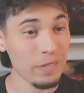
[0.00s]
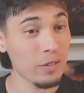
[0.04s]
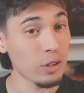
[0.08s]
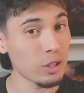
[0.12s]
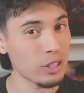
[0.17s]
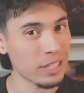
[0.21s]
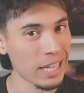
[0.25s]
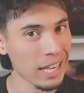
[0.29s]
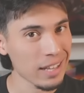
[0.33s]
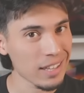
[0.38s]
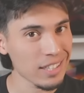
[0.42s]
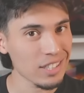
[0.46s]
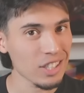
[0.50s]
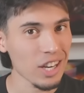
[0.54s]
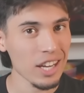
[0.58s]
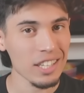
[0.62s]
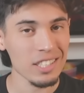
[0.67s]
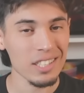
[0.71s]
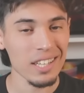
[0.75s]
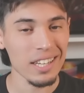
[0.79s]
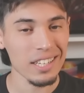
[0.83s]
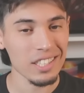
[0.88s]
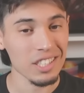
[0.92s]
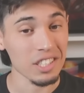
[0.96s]
if you take this
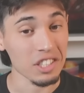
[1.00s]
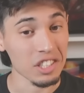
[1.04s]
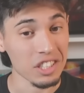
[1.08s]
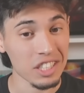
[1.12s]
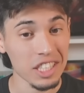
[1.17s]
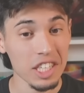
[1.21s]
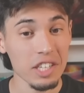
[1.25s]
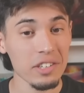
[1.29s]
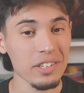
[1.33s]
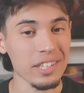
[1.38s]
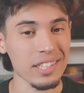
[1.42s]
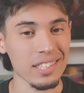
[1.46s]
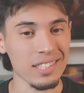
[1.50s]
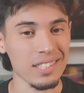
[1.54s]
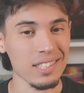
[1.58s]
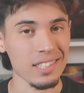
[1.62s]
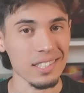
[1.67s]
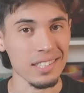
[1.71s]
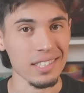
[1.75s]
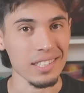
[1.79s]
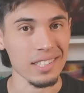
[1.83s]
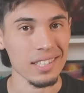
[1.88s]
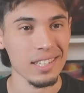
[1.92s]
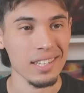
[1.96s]
translation
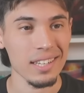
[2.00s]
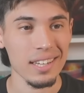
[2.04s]
seriously,